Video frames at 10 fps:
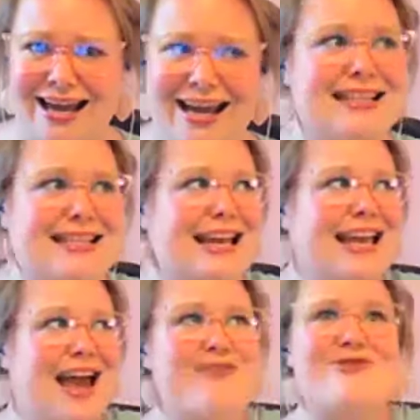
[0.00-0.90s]
It's
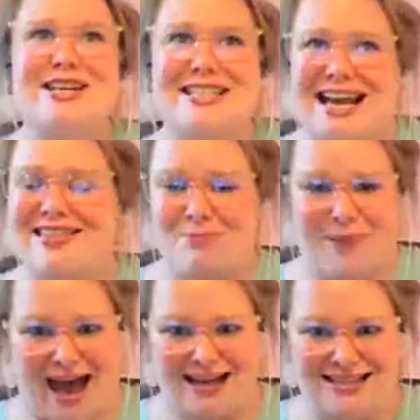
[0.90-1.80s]
like every day that
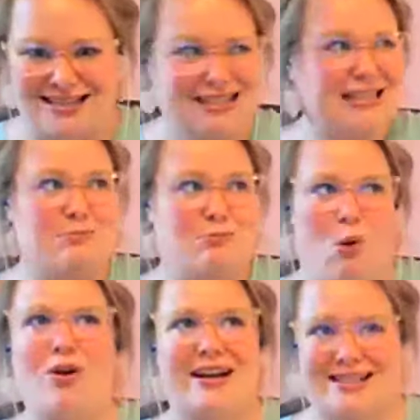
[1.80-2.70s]
passes, he's
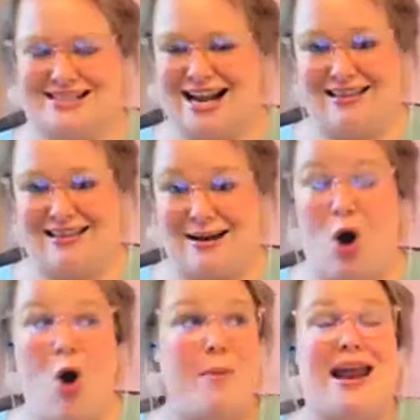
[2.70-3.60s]
more excited that I'm
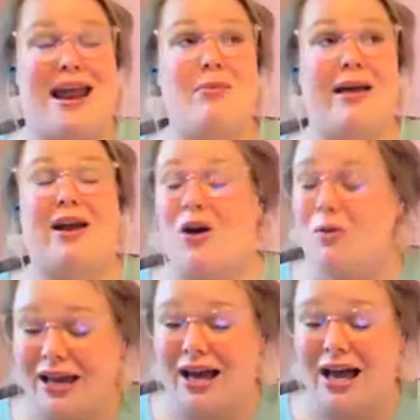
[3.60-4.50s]
home. And now I'm like, oh
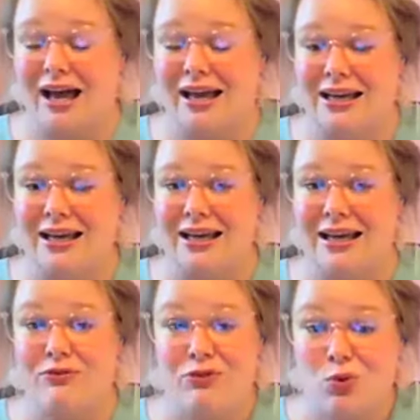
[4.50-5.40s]
my God,
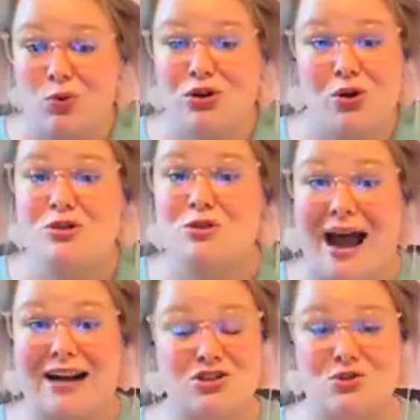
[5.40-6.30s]
if the world goes
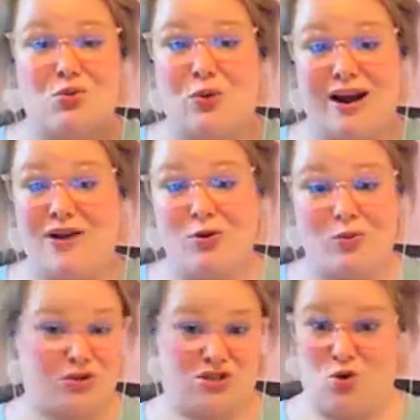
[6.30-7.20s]
back to whatever
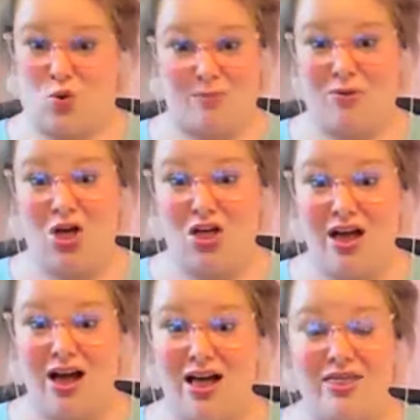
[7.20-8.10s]
was normal,
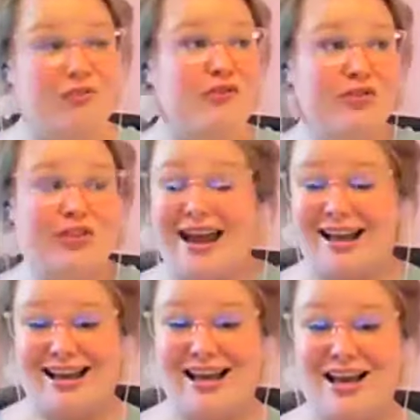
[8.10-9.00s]

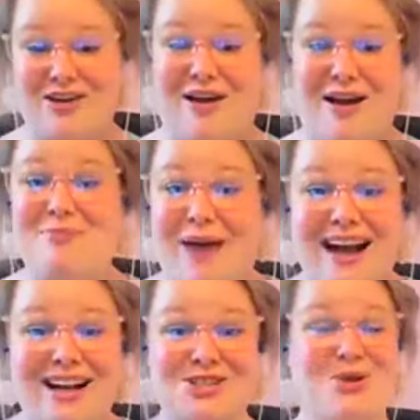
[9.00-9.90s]
like if I'm
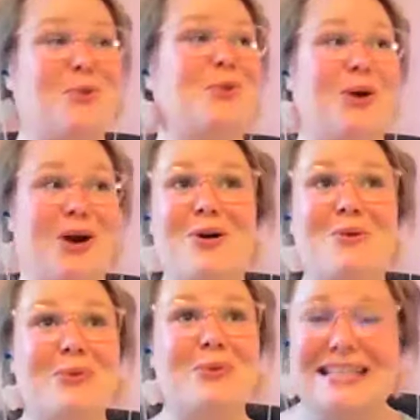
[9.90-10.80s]
back to work,
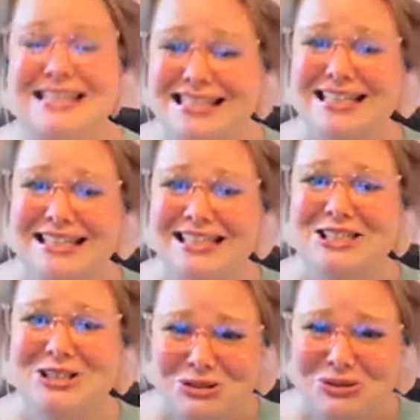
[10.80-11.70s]
what is he gonna
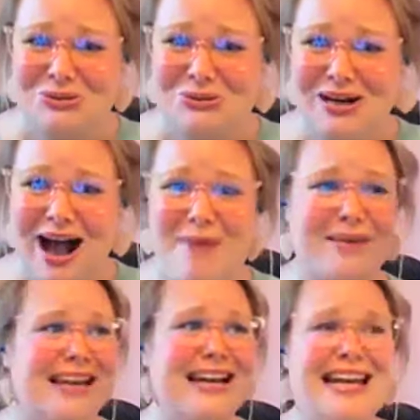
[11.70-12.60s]
do? I'm
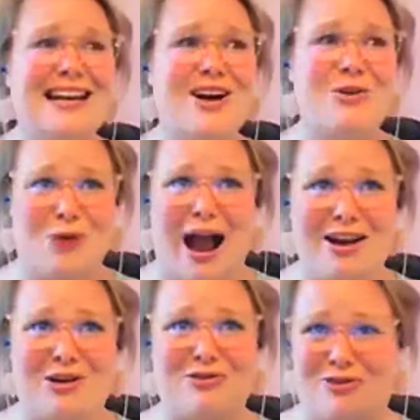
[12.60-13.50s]
gonna need a
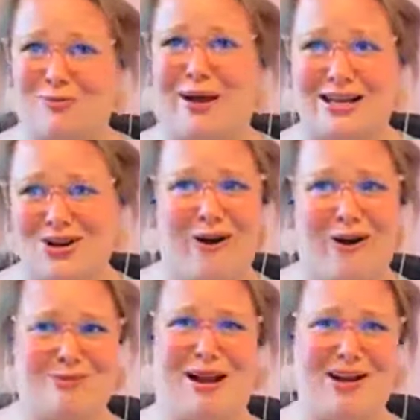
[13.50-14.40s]
rider for my
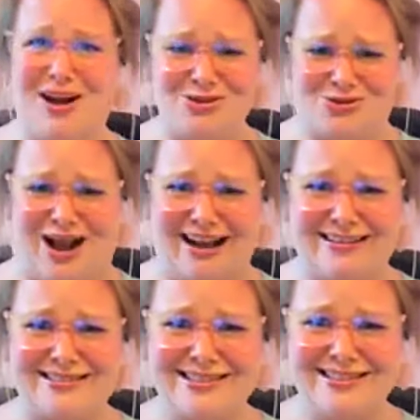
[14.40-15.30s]
dog in my contract.